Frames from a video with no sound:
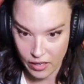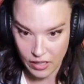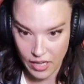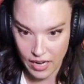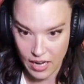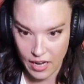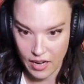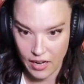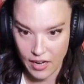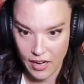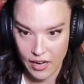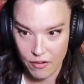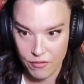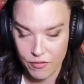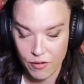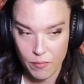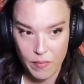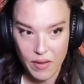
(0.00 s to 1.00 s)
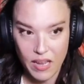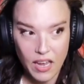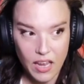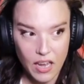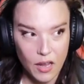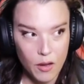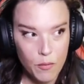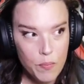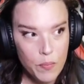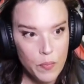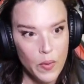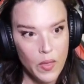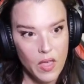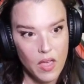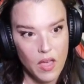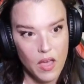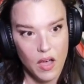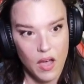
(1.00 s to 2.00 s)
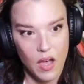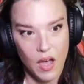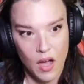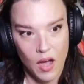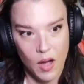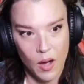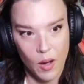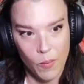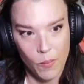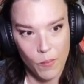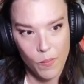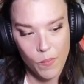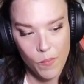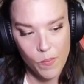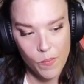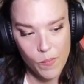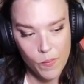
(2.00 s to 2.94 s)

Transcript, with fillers: Like I, you know, for me, um,